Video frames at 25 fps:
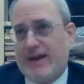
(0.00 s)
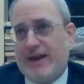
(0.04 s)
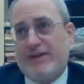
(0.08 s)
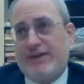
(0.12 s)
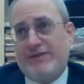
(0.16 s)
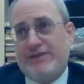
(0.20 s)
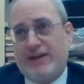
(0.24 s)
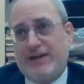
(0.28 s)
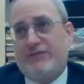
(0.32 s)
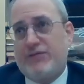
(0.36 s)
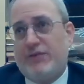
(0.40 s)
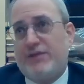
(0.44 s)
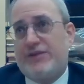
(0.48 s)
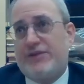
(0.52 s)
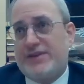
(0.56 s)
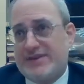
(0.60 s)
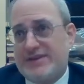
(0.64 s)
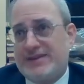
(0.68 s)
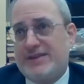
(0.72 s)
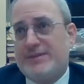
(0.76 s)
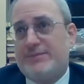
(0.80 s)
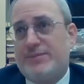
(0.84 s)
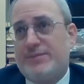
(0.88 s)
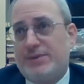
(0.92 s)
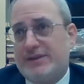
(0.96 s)
And therefore the
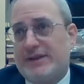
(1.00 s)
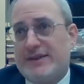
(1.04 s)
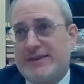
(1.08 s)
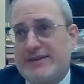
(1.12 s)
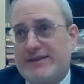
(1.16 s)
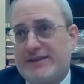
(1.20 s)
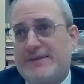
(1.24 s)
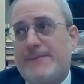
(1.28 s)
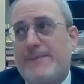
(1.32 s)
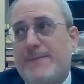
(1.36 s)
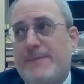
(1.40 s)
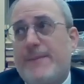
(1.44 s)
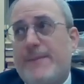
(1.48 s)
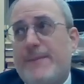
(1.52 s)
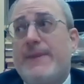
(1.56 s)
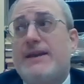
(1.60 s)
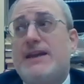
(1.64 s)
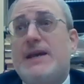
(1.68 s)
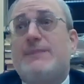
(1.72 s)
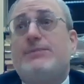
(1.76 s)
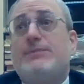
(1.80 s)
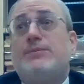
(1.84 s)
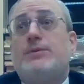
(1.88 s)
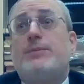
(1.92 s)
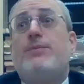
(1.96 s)
symbol is
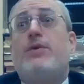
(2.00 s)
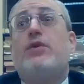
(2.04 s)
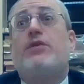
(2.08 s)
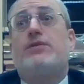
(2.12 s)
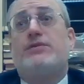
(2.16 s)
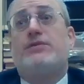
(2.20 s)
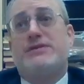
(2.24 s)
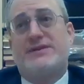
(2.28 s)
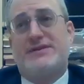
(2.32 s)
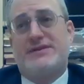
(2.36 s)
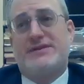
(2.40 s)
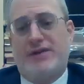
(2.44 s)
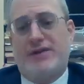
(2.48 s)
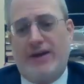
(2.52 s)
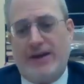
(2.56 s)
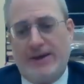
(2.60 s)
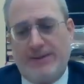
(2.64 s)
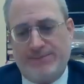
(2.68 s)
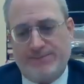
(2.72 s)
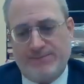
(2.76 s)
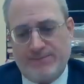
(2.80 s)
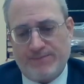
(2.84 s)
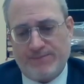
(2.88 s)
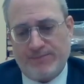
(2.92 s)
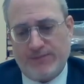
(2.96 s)
keep the poles inside.
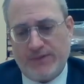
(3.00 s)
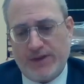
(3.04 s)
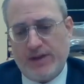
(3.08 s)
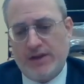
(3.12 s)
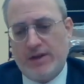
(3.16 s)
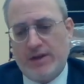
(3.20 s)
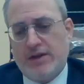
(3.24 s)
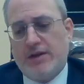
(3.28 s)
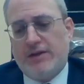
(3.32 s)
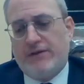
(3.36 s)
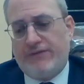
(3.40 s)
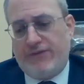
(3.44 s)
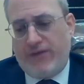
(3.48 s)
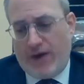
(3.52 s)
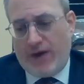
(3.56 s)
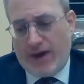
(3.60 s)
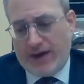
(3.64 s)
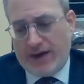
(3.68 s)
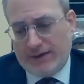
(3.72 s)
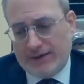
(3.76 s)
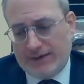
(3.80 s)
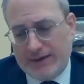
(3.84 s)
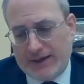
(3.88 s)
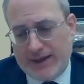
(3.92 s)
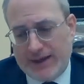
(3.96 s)

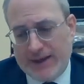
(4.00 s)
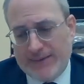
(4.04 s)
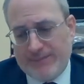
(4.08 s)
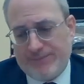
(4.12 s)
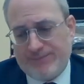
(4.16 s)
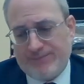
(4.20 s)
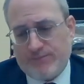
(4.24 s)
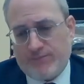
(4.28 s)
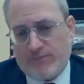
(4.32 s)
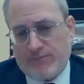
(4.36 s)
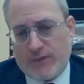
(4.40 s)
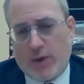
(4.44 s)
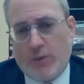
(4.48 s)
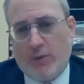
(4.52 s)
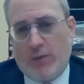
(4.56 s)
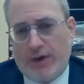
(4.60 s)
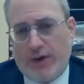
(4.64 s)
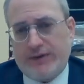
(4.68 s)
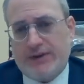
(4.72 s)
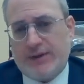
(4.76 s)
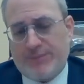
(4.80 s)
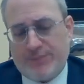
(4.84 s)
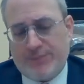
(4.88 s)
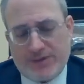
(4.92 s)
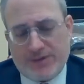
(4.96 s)
Finally, I
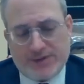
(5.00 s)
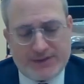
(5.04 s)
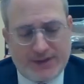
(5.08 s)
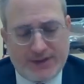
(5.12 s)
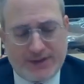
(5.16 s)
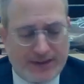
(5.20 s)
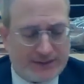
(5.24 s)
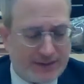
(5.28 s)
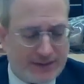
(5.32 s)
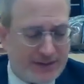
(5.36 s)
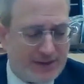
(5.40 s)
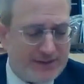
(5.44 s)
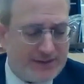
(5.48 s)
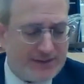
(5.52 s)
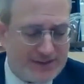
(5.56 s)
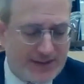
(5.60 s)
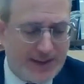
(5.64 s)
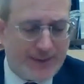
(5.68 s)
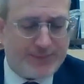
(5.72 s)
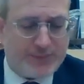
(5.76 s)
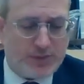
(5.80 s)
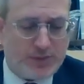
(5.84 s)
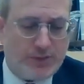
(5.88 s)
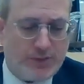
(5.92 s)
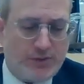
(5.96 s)
want to present a
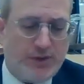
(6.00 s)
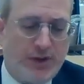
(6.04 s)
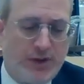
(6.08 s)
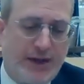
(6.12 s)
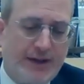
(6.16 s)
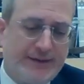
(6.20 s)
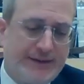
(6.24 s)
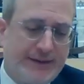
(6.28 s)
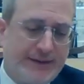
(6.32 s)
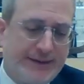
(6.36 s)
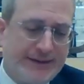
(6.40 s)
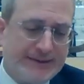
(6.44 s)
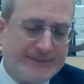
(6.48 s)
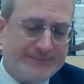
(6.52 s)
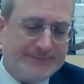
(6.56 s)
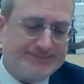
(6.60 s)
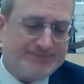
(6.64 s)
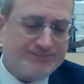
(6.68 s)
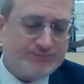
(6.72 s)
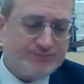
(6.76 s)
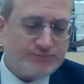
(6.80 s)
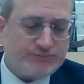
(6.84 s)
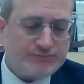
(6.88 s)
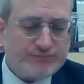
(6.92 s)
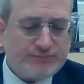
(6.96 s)
conceptual idea,
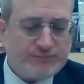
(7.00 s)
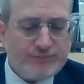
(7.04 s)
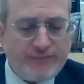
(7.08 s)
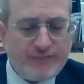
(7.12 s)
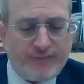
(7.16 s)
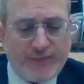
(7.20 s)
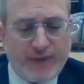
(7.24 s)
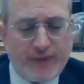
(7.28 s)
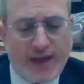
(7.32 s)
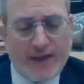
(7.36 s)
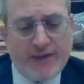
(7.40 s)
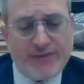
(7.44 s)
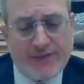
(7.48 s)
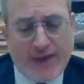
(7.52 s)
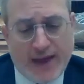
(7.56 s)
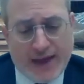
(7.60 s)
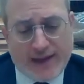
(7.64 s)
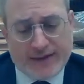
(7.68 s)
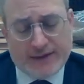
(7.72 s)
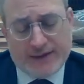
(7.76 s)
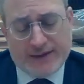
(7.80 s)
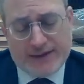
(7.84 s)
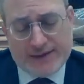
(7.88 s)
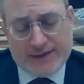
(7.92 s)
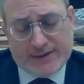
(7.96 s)
and
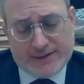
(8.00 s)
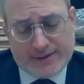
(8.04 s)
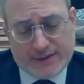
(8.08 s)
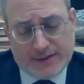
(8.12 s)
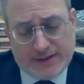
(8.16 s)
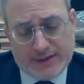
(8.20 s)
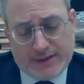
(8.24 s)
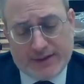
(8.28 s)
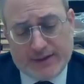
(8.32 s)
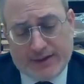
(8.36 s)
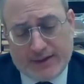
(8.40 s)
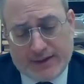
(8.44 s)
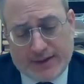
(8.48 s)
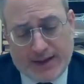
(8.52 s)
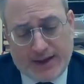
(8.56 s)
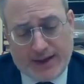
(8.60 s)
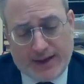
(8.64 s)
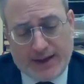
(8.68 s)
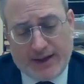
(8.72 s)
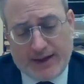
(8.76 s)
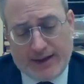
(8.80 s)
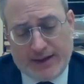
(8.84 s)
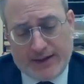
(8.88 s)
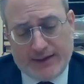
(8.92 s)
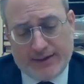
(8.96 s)
that is
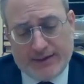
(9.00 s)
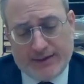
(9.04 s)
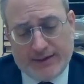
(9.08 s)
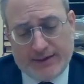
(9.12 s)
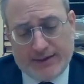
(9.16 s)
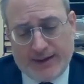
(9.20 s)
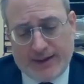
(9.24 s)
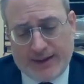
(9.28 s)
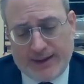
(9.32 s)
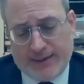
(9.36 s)
a